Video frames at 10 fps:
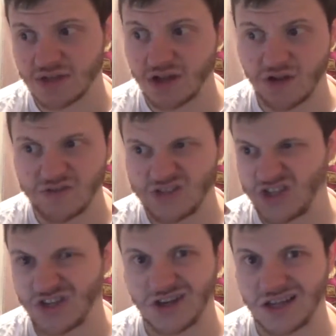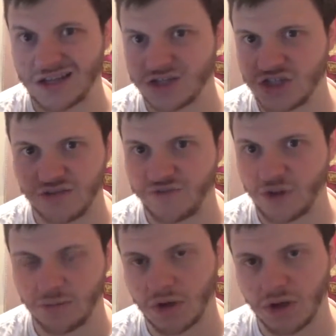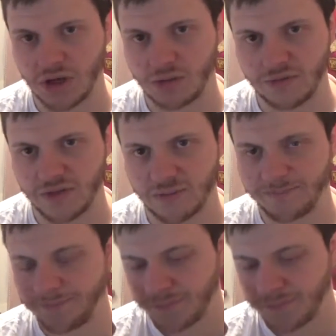And obviously you're going to get the shitty third party with it.